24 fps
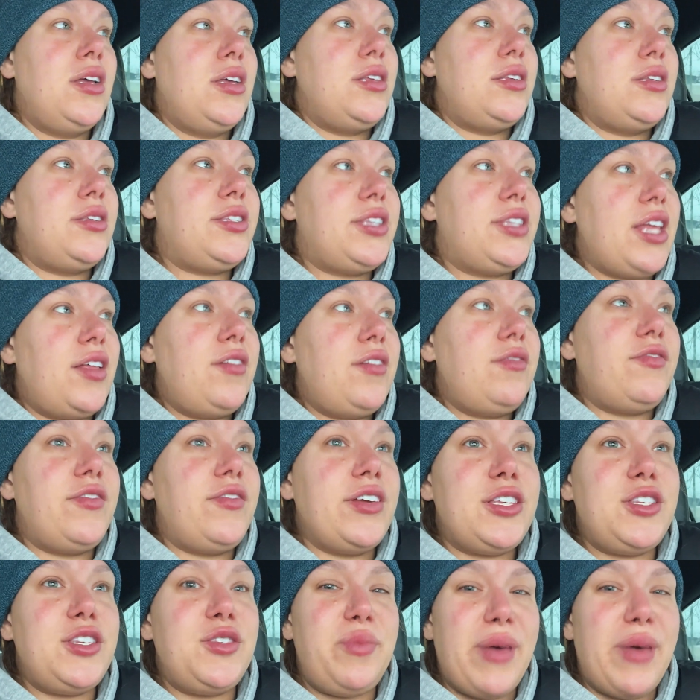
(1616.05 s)

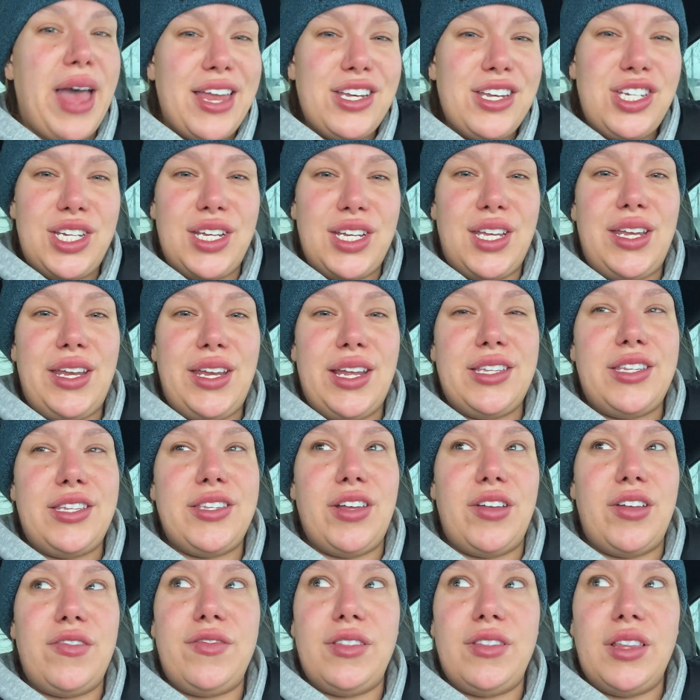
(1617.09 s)
self-expansion and
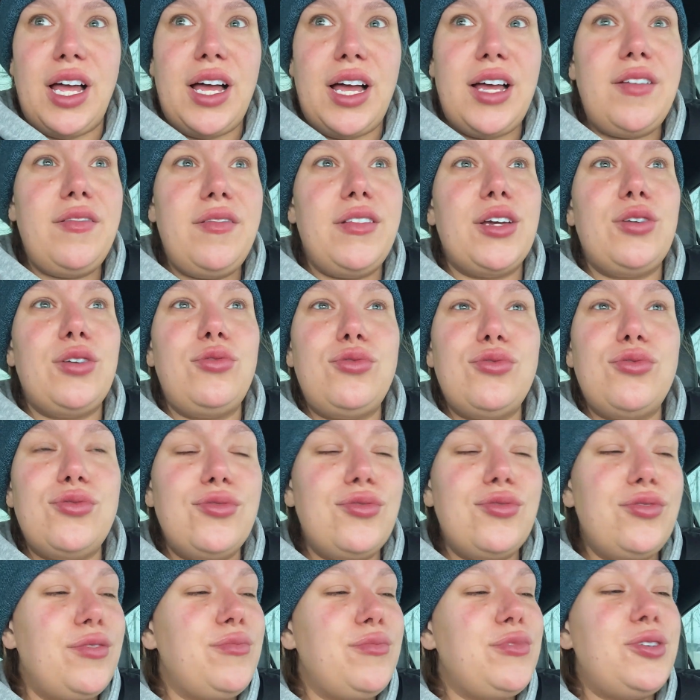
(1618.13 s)
self-love, like,
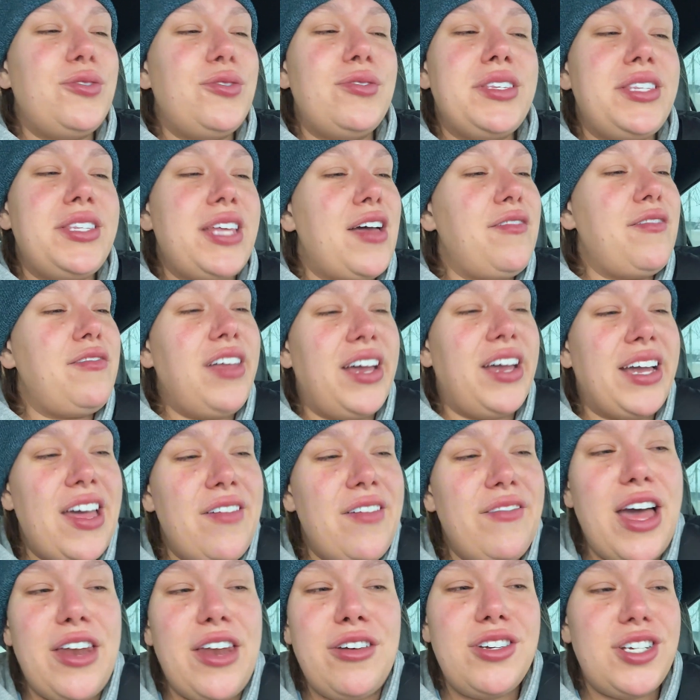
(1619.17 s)
ooh, I'm so excited for that
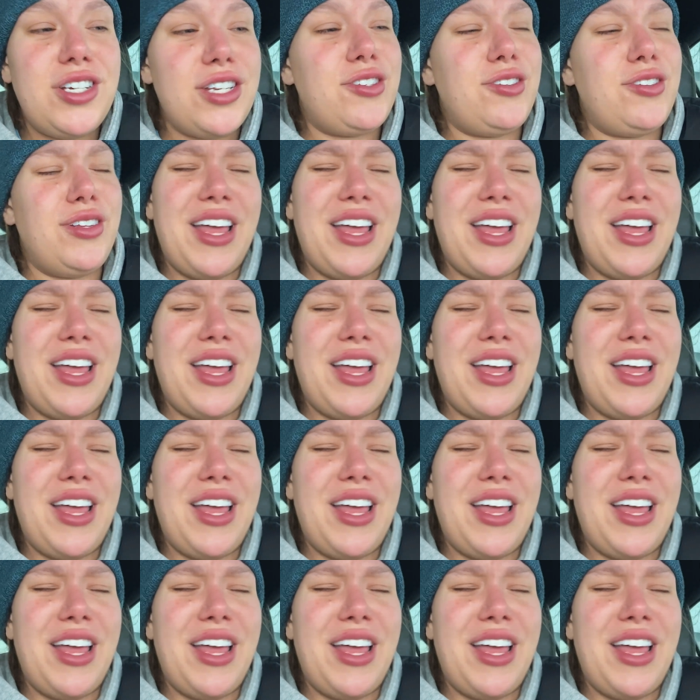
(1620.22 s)
kind of energy. So